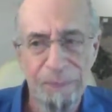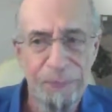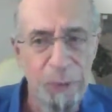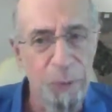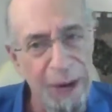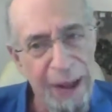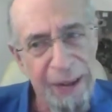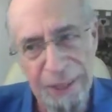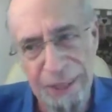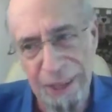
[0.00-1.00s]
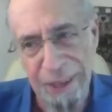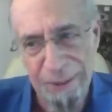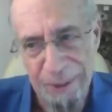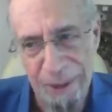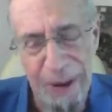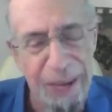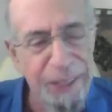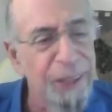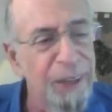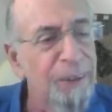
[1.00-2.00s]
what I consider
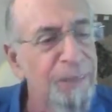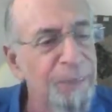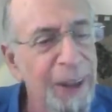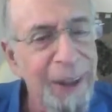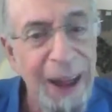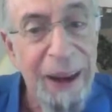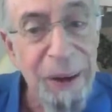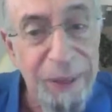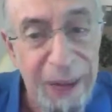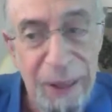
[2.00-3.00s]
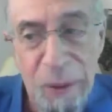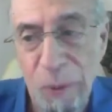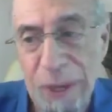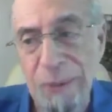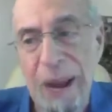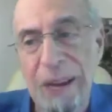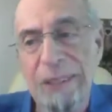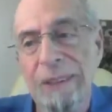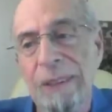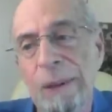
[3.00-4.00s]
irrational. I don't tell them what's
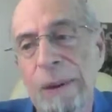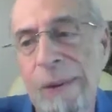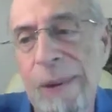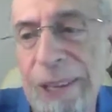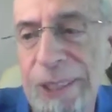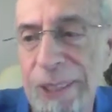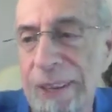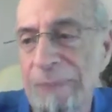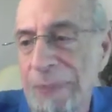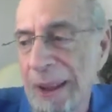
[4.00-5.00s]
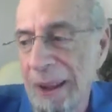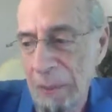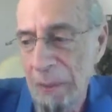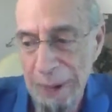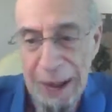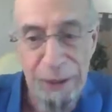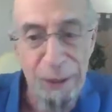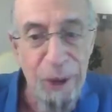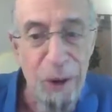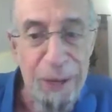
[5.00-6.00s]
rational or irrational, but I
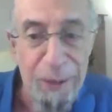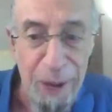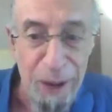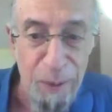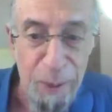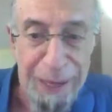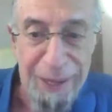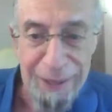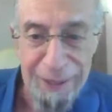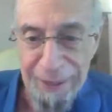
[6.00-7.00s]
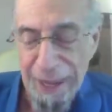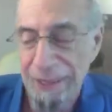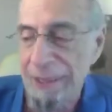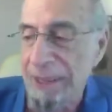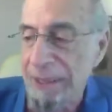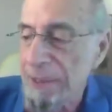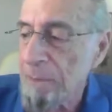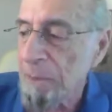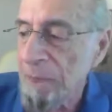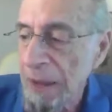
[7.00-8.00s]
do notice my own opinions of such things.
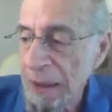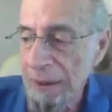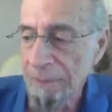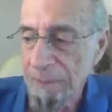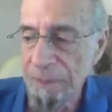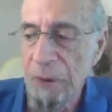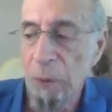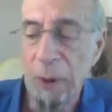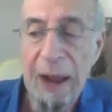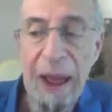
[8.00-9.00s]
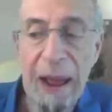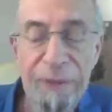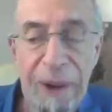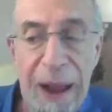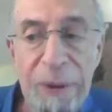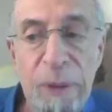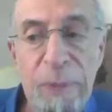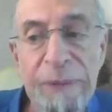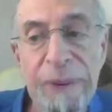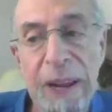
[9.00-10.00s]
What I have found to
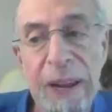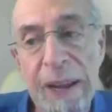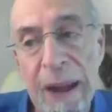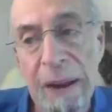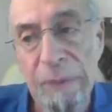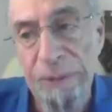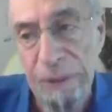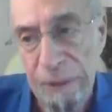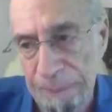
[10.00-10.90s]
be very helpful